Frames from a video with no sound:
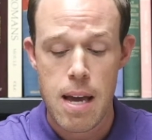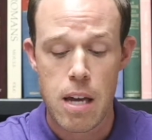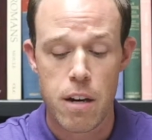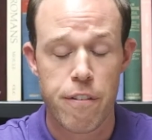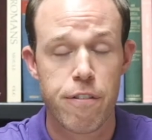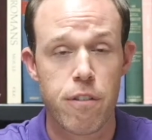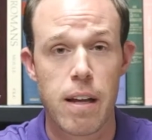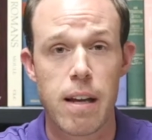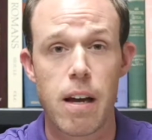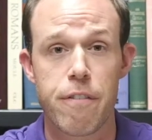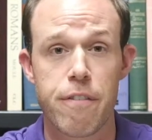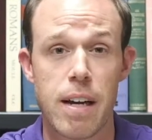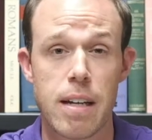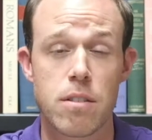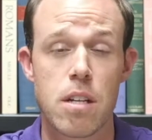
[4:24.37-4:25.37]
It
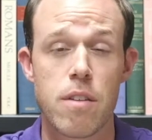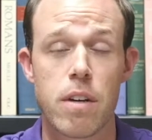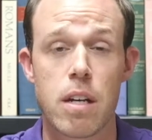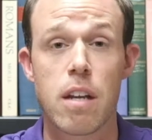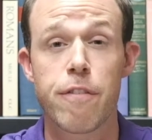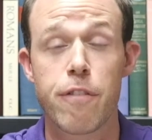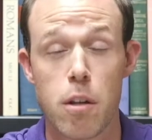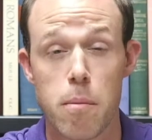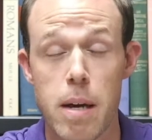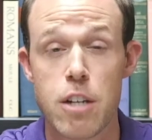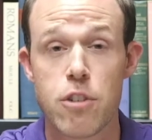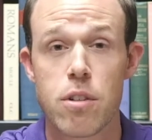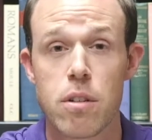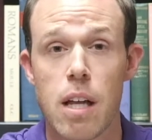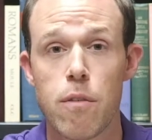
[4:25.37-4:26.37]
affects even
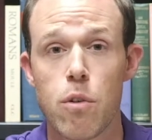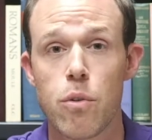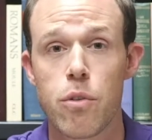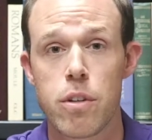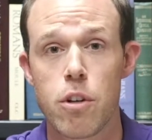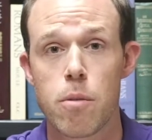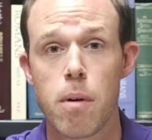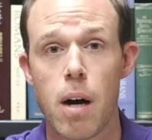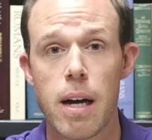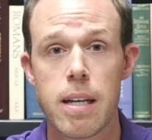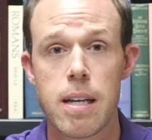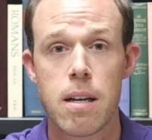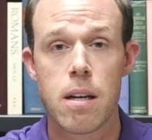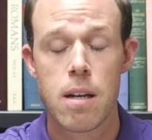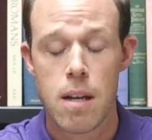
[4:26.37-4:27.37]
inflammation levels in your
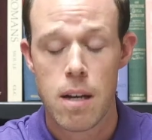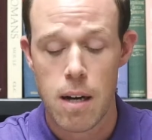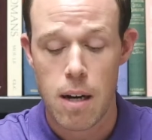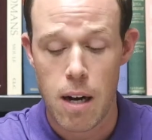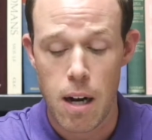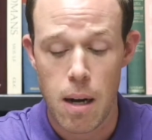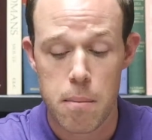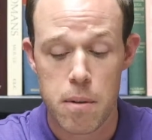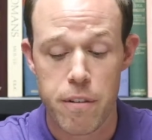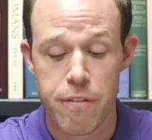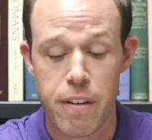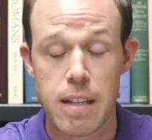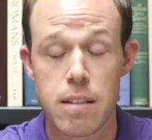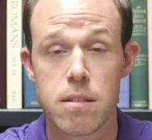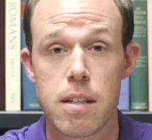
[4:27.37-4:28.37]
body. It
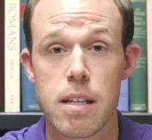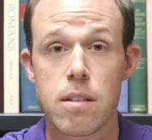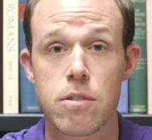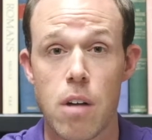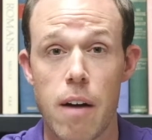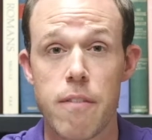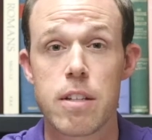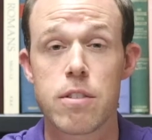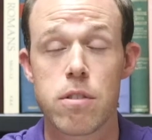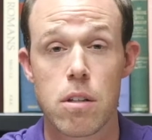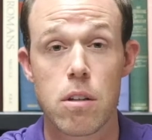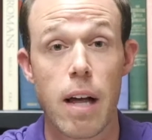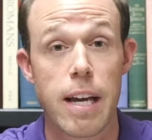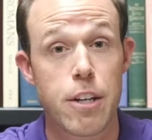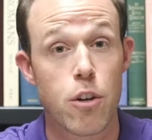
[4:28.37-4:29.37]
affects things
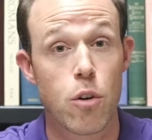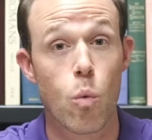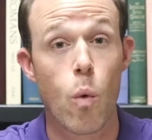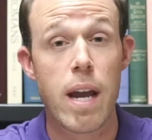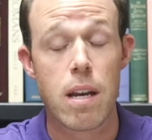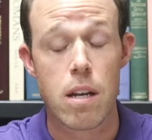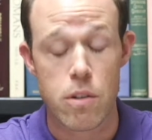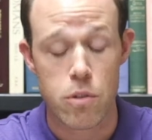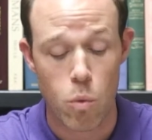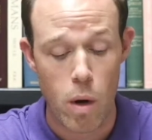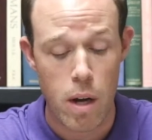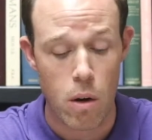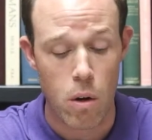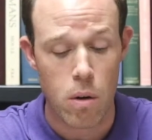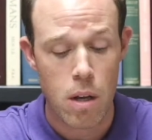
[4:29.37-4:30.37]
obviously like your weight as
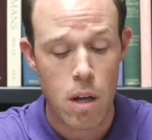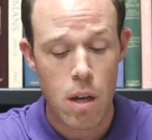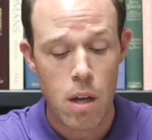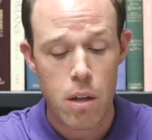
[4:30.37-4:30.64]
well.